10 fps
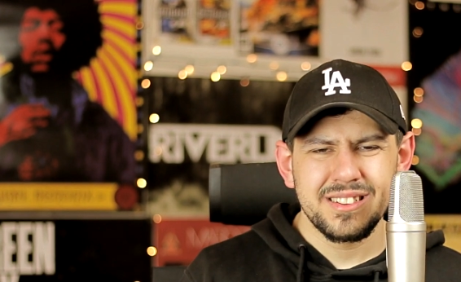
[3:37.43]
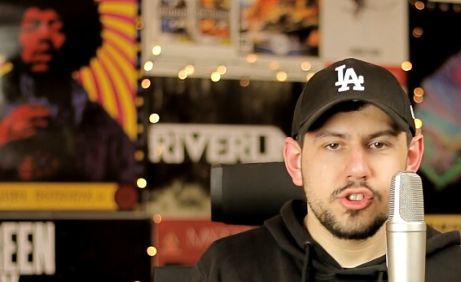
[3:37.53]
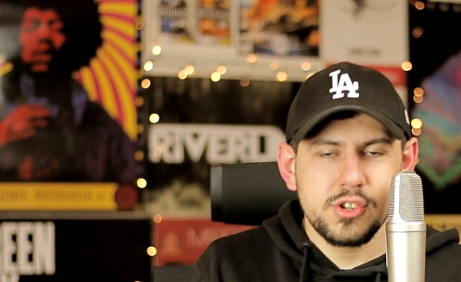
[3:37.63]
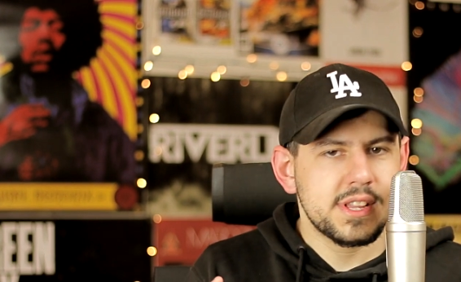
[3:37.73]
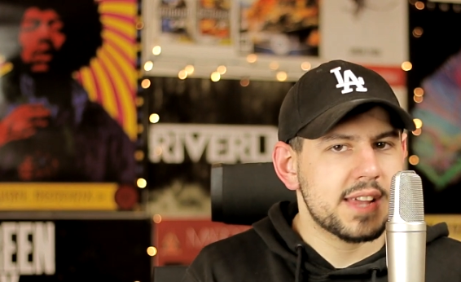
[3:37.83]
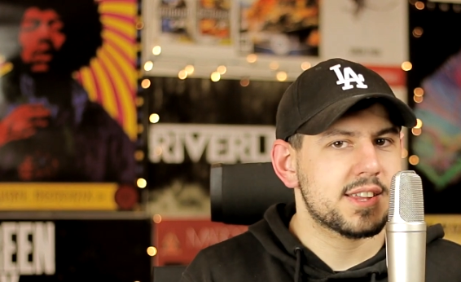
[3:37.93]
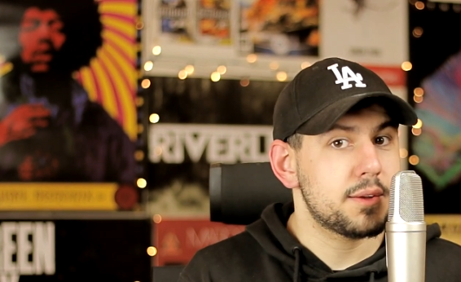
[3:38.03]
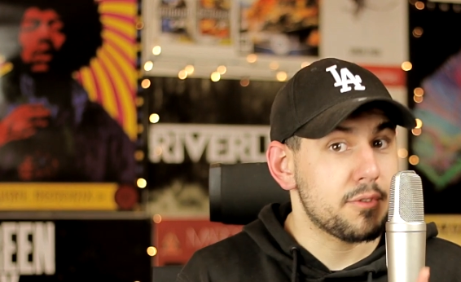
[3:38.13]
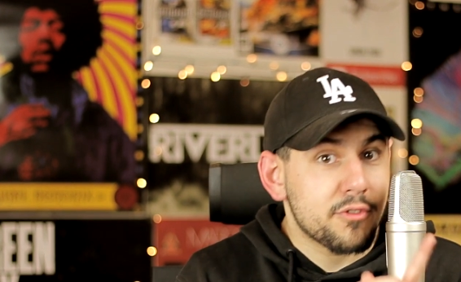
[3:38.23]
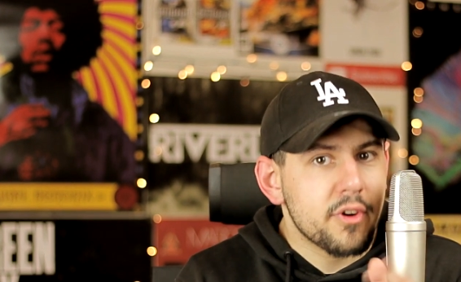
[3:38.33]
Speaker 1: She was asking
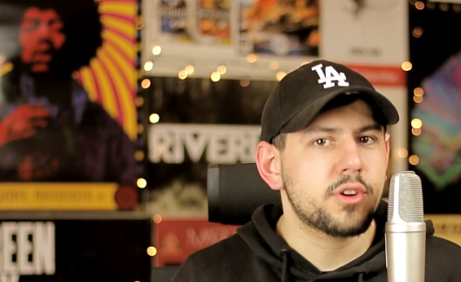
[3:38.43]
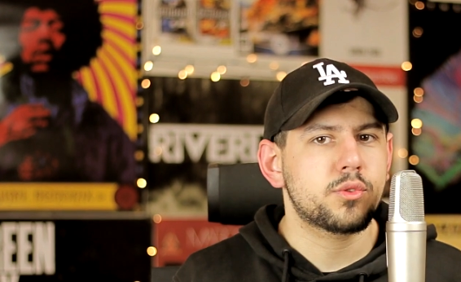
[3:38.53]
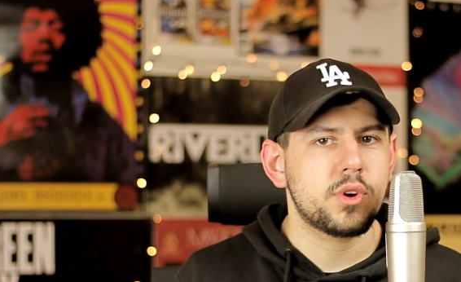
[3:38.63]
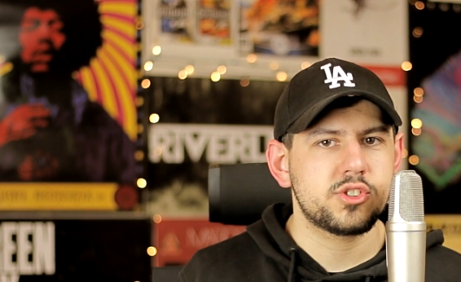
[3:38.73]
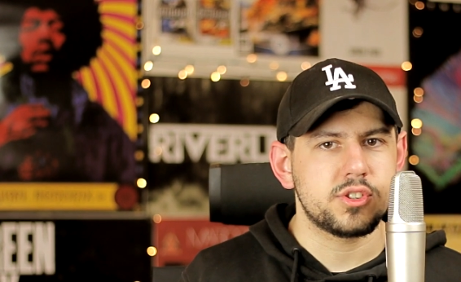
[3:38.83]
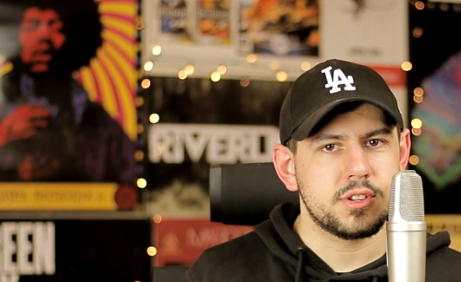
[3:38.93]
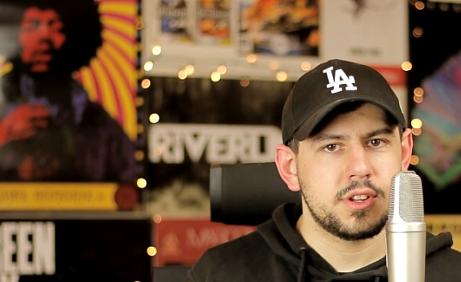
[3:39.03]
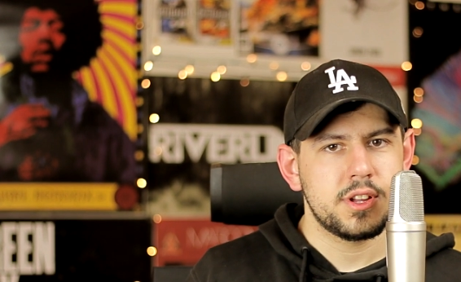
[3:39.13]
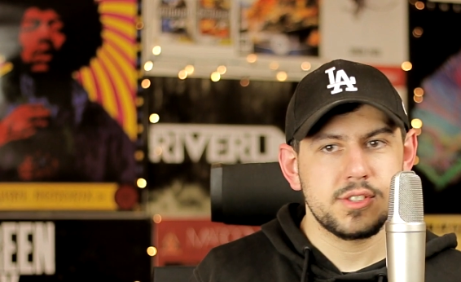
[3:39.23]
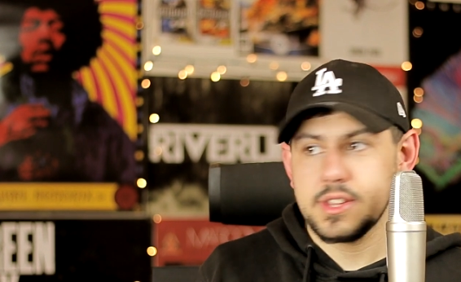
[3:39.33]
him a very good question.
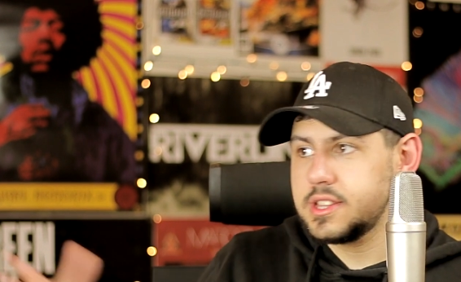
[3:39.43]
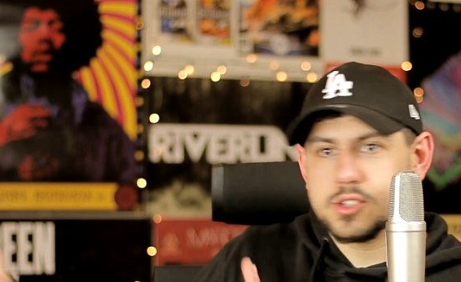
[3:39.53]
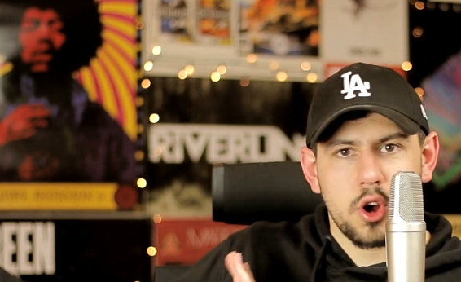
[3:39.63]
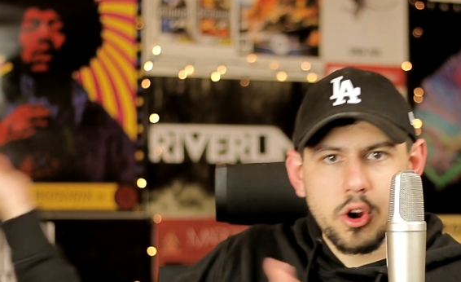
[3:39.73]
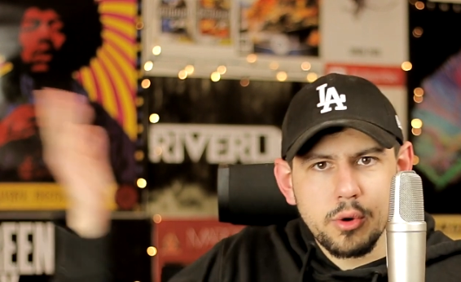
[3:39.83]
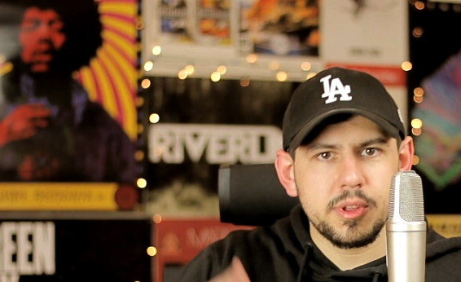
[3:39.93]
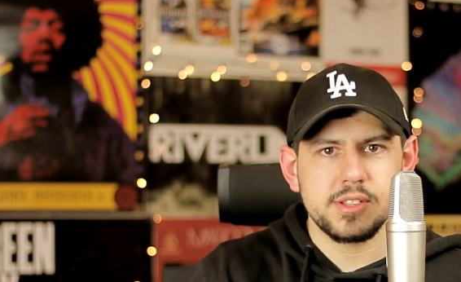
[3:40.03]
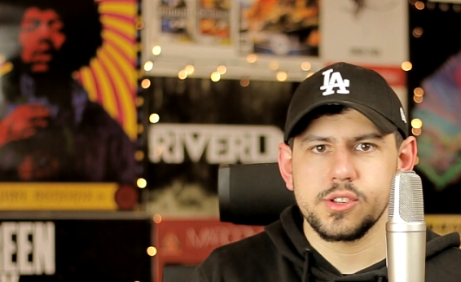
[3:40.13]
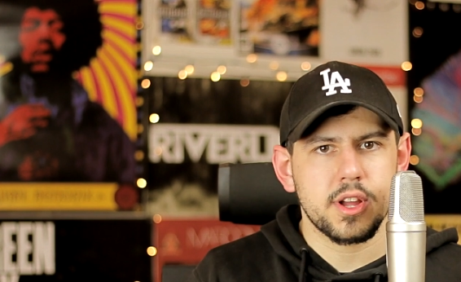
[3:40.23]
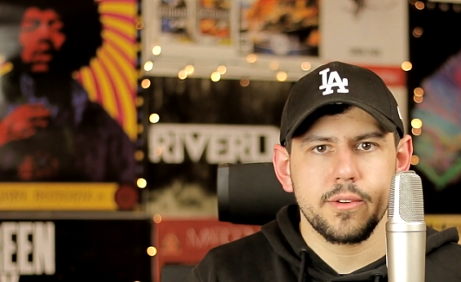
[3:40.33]
Said these cargo
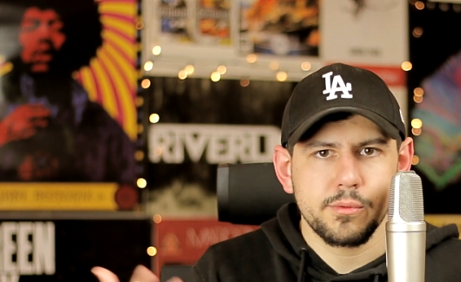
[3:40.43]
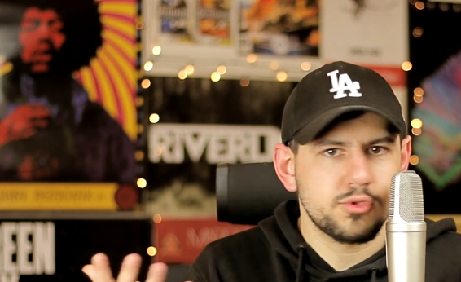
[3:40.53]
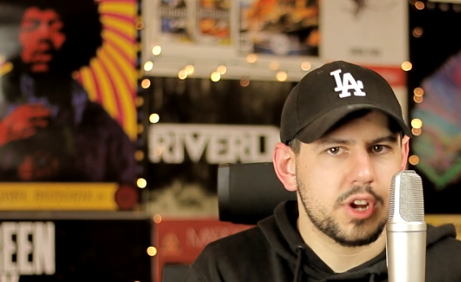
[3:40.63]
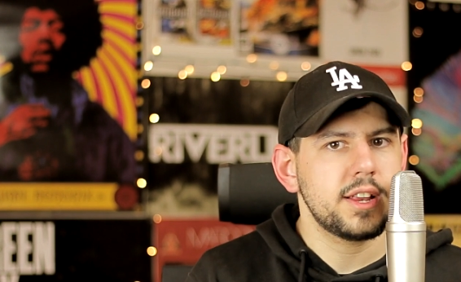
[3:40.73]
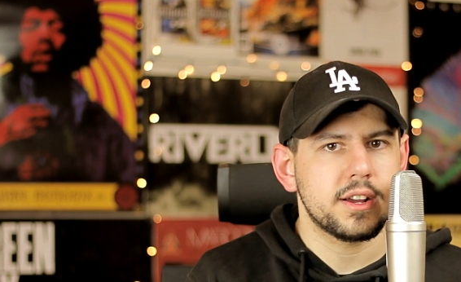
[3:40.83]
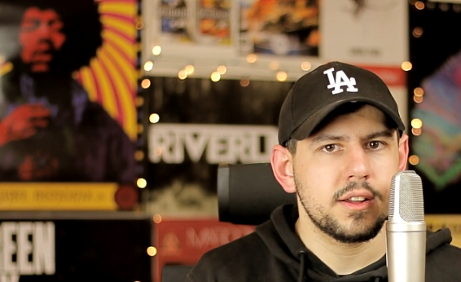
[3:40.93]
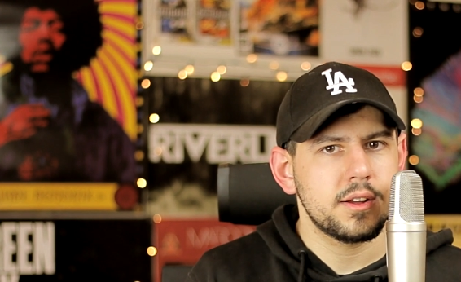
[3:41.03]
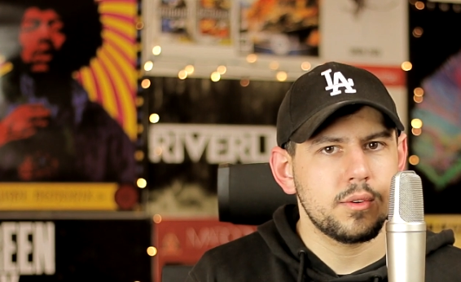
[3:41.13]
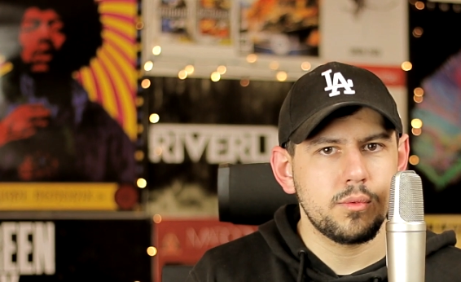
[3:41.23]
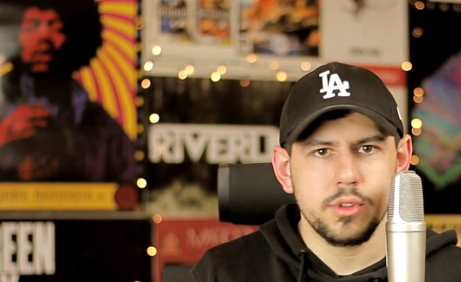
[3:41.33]
planes that are coming from China
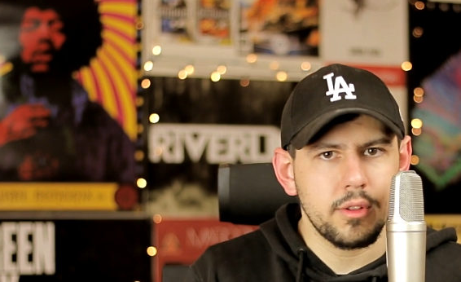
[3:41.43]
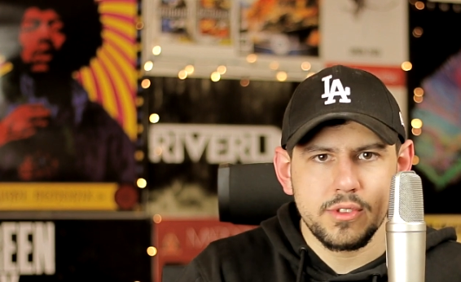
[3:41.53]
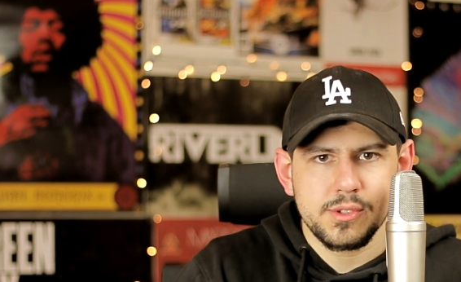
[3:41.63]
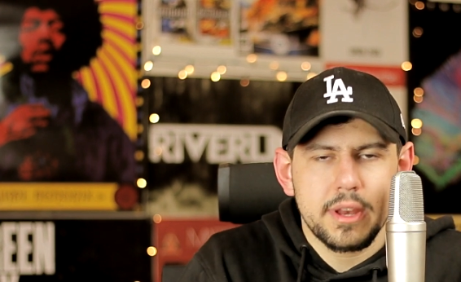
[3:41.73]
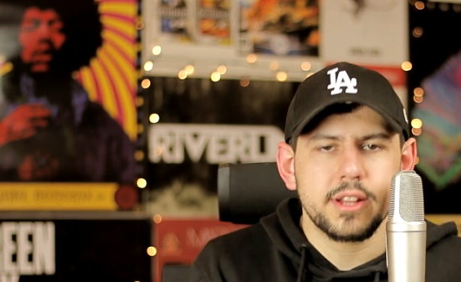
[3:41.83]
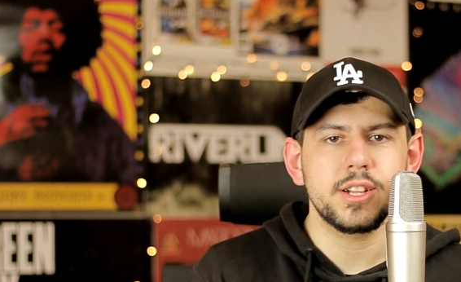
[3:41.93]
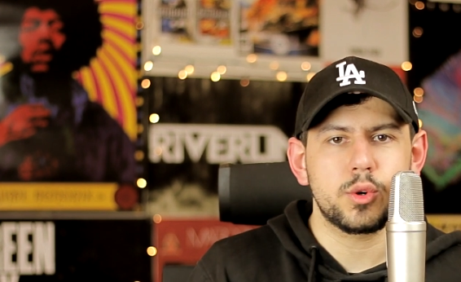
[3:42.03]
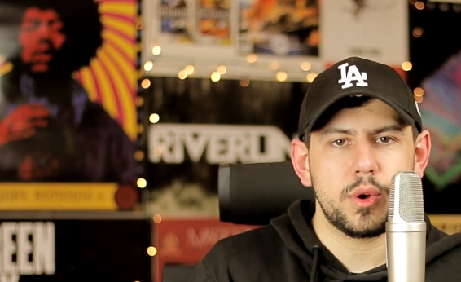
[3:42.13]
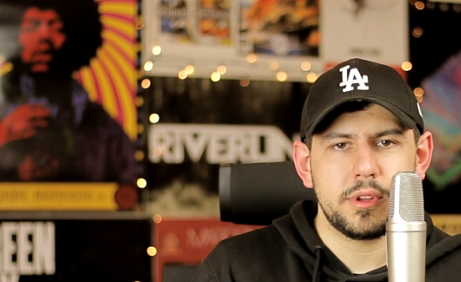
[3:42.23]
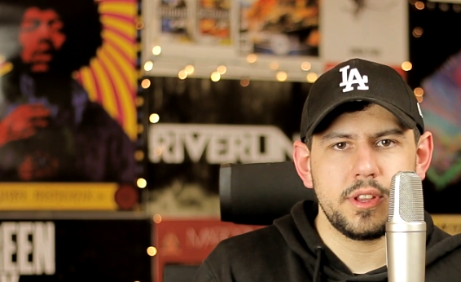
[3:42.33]
with all this medical
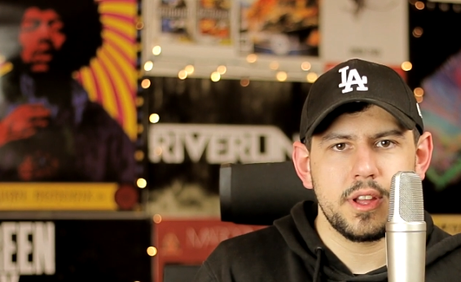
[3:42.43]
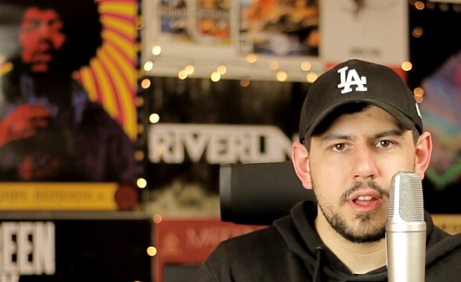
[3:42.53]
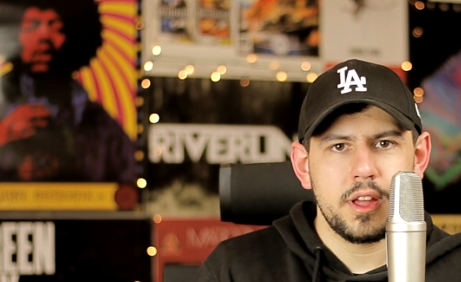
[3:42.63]
equipment,